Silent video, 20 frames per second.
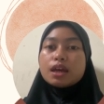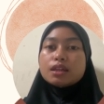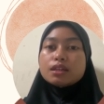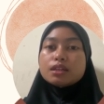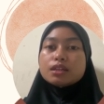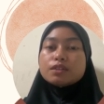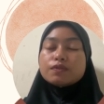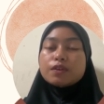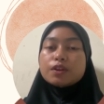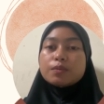
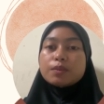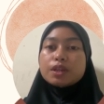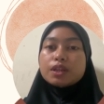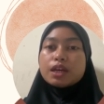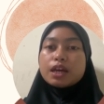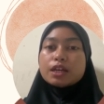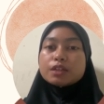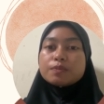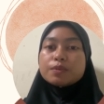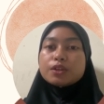And this
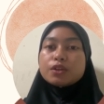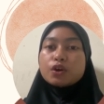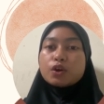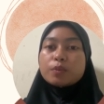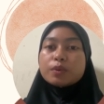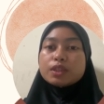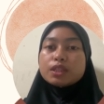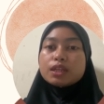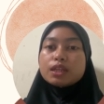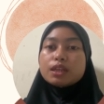phenomenon has been
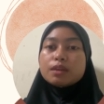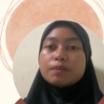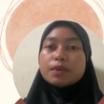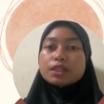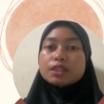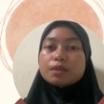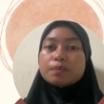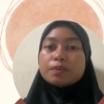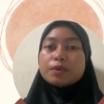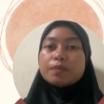documented in
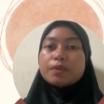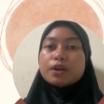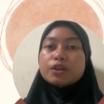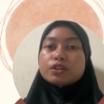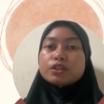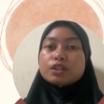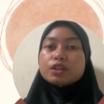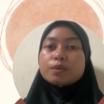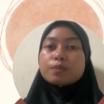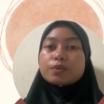multiple
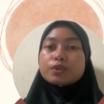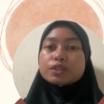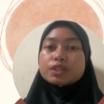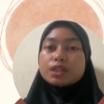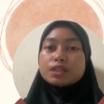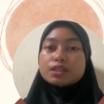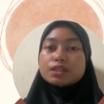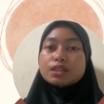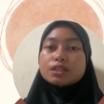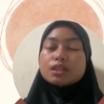biological
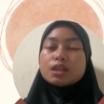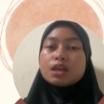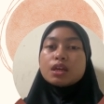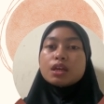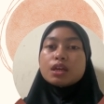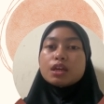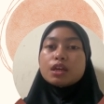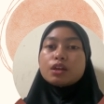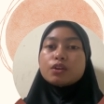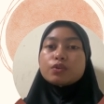processes,
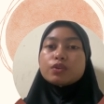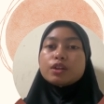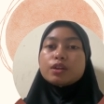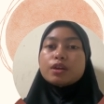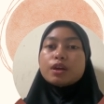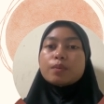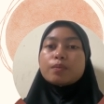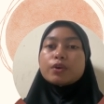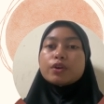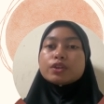
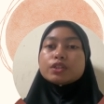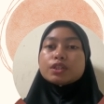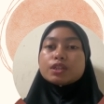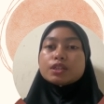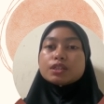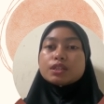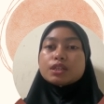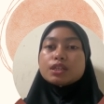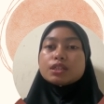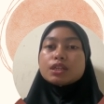including
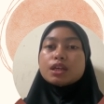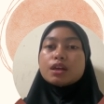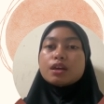embryogenesis,